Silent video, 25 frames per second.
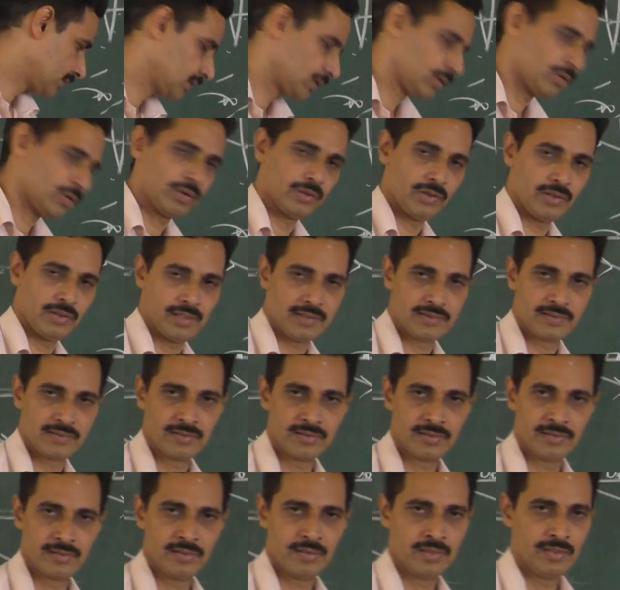no unit.
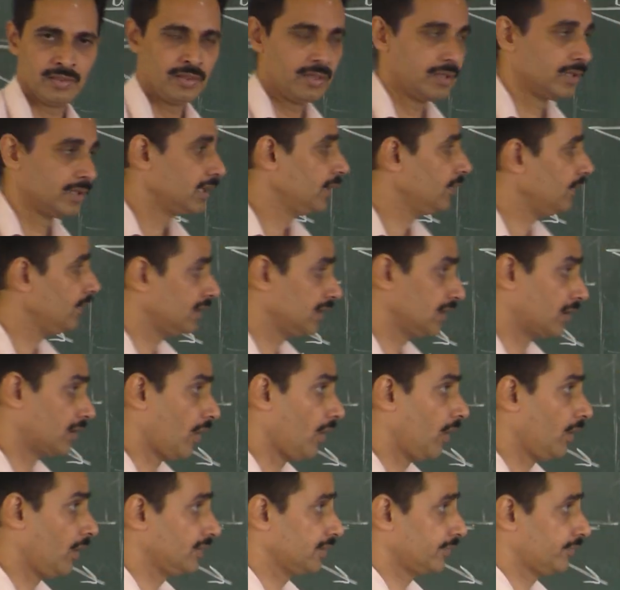Even in
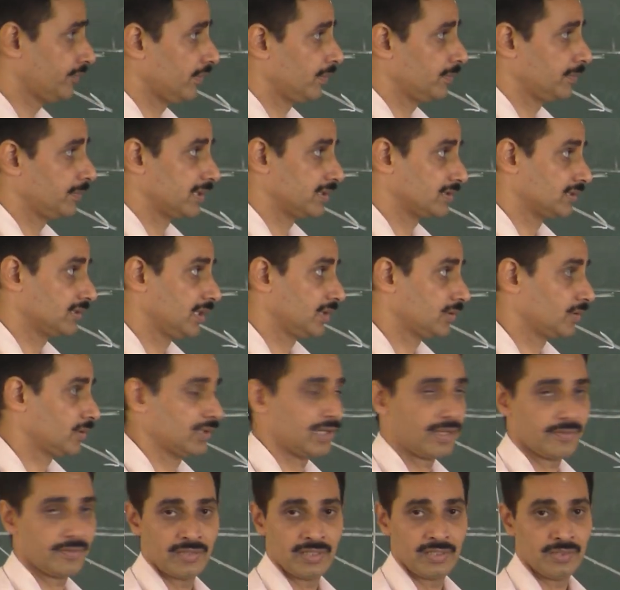all the formulas, they
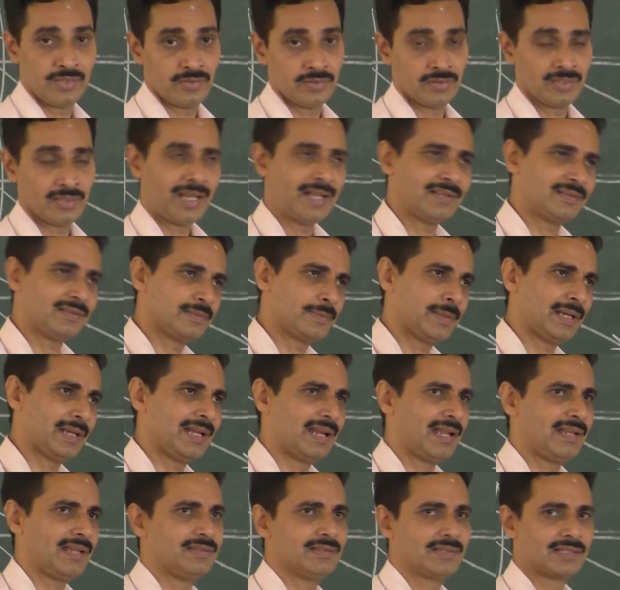don't have any unit. Length by
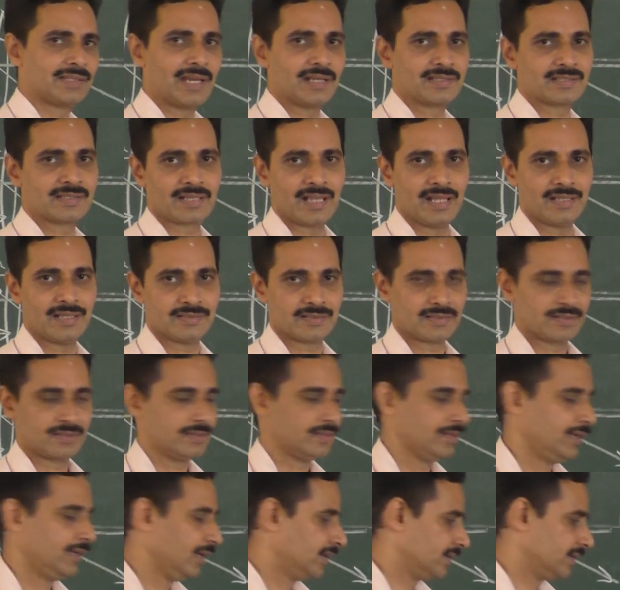length gets cancelled.